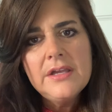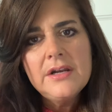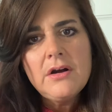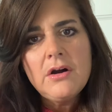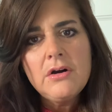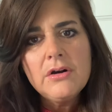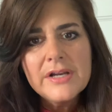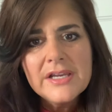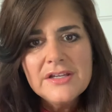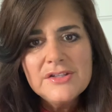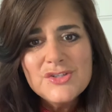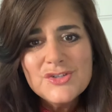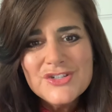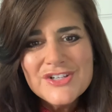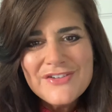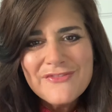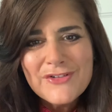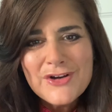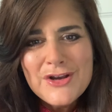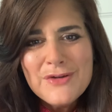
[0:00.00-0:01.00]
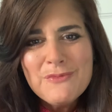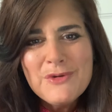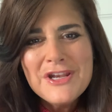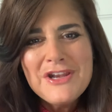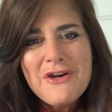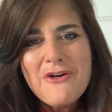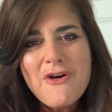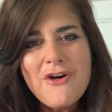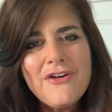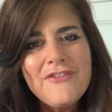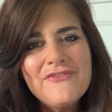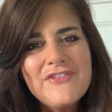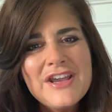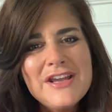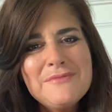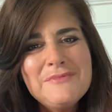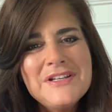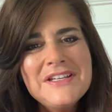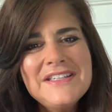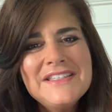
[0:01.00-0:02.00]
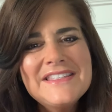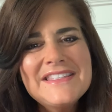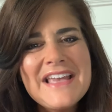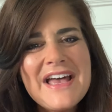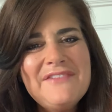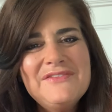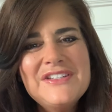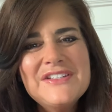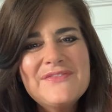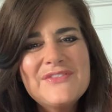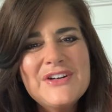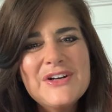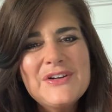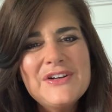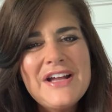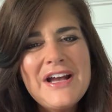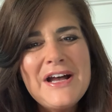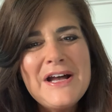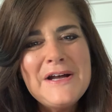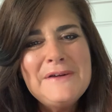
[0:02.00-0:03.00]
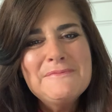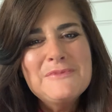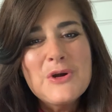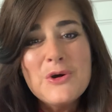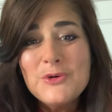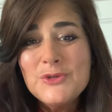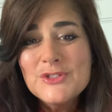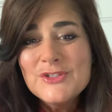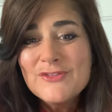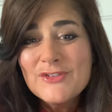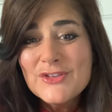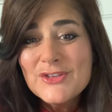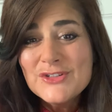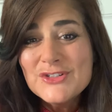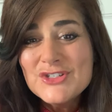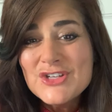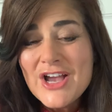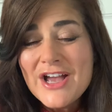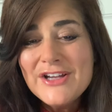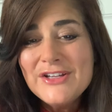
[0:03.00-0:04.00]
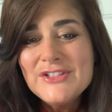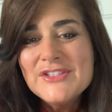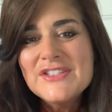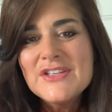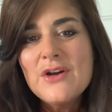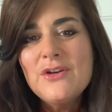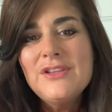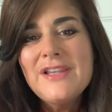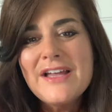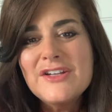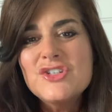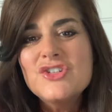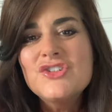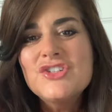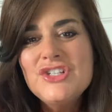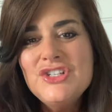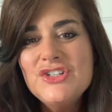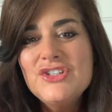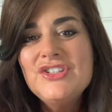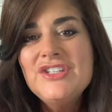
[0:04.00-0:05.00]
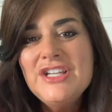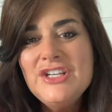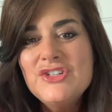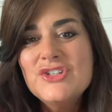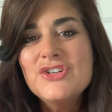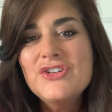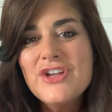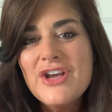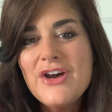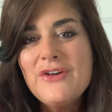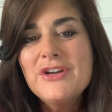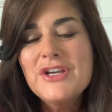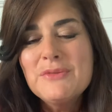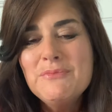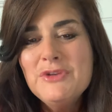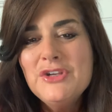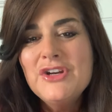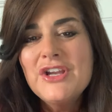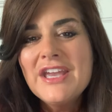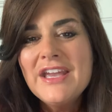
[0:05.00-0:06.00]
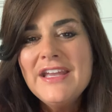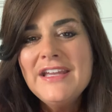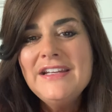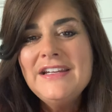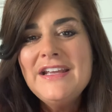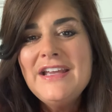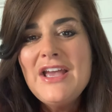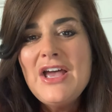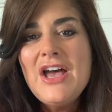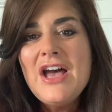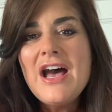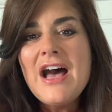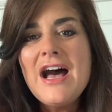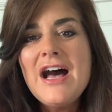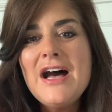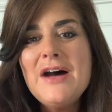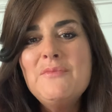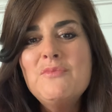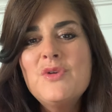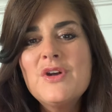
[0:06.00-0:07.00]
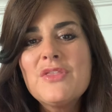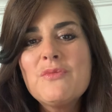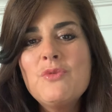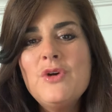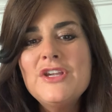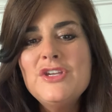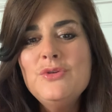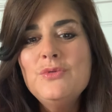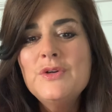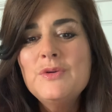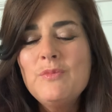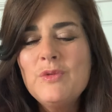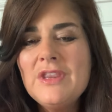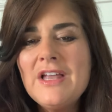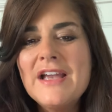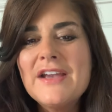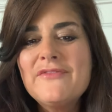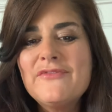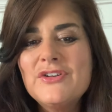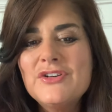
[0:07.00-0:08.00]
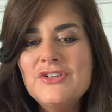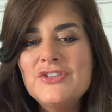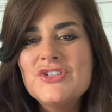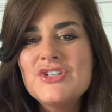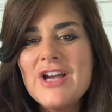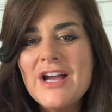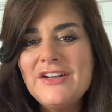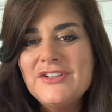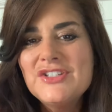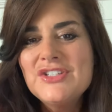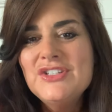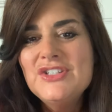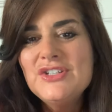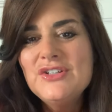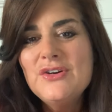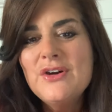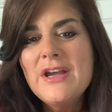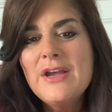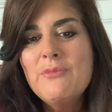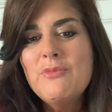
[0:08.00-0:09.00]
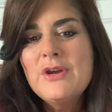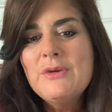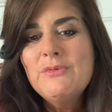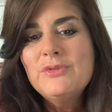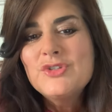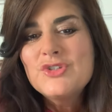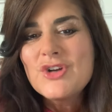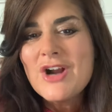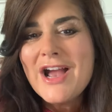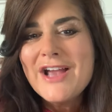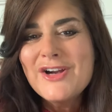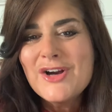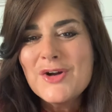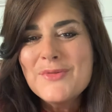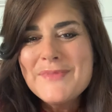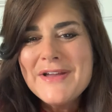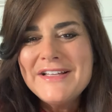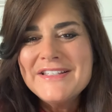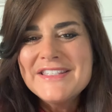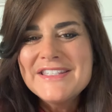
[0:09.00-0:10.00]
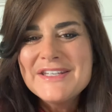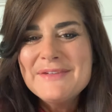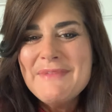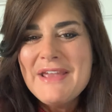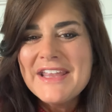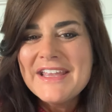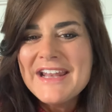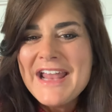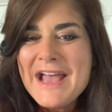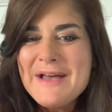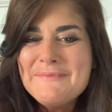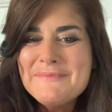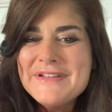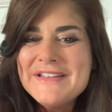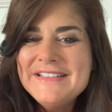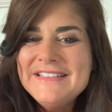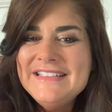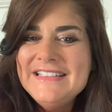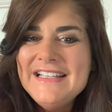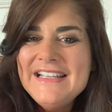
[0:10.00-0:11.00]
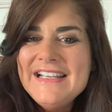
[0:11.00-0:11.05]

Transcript: all kids are different. We know all families have different goals for their child. So let your teacher know and communicate with what you would like for your child to do, and we will try our best to make it happen.